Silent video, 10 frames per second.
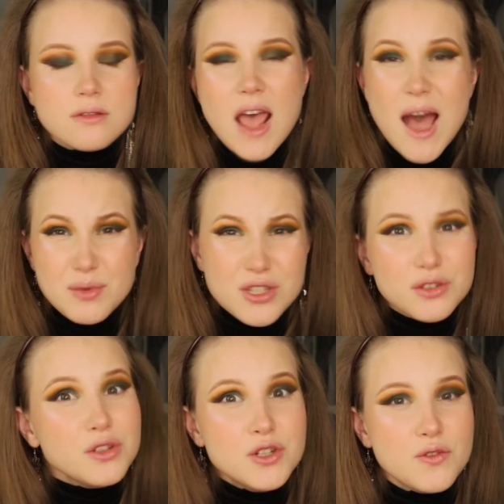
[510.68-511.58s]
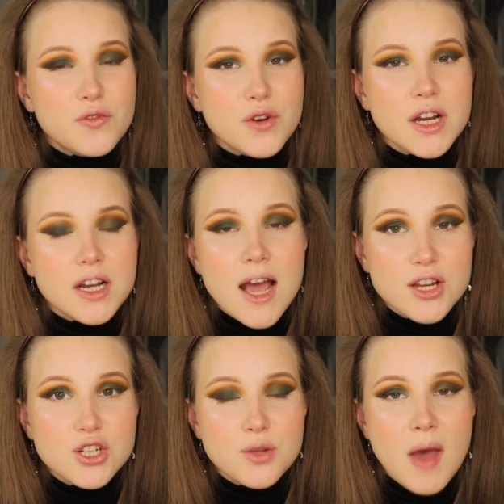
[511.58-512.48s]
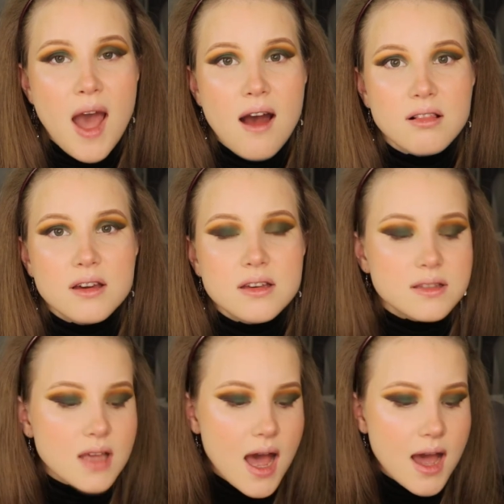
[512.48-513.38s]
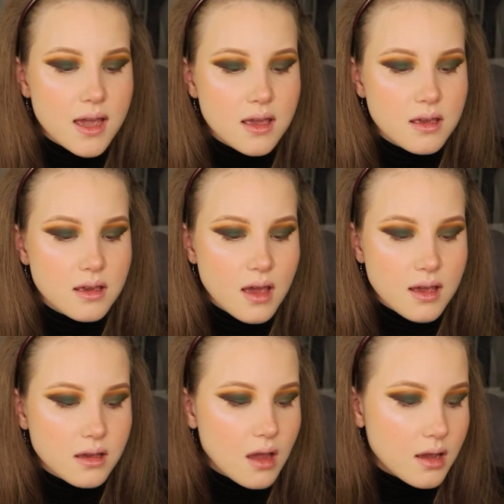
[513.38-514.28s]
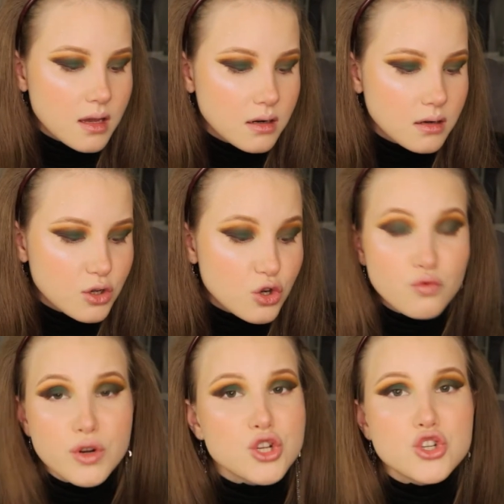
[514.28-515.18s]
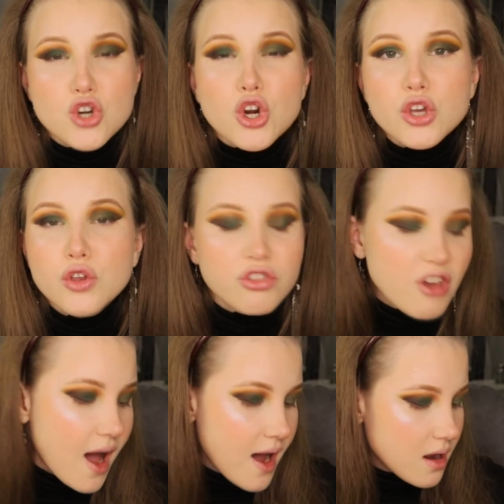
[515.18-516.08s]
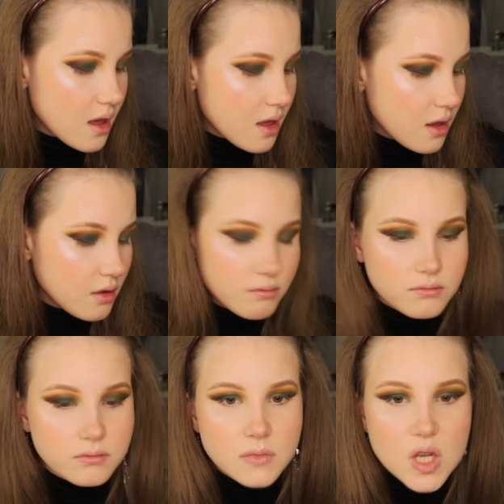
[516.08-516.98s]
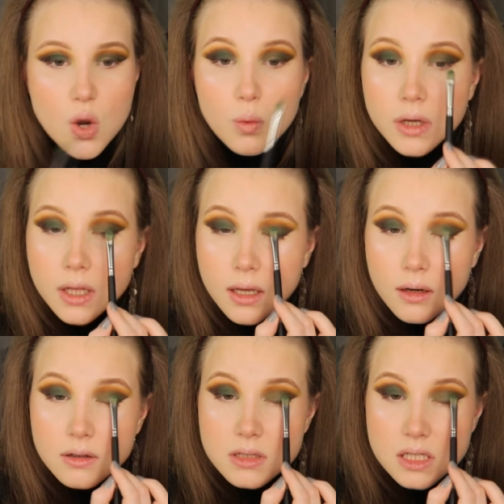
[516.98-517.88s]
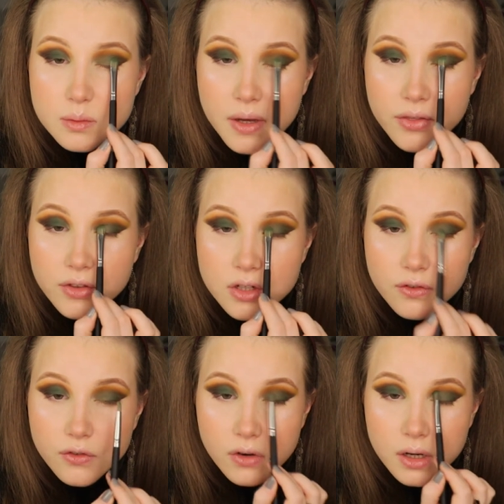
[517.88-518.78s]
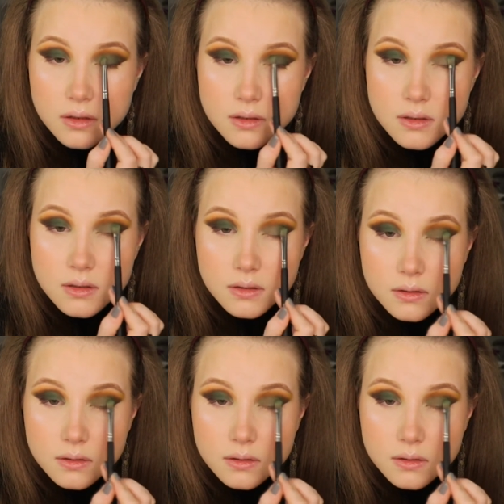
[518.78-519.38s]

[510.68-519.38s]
absolutely different eyeshadow palettes, I can reassure you that no one can spot the difference.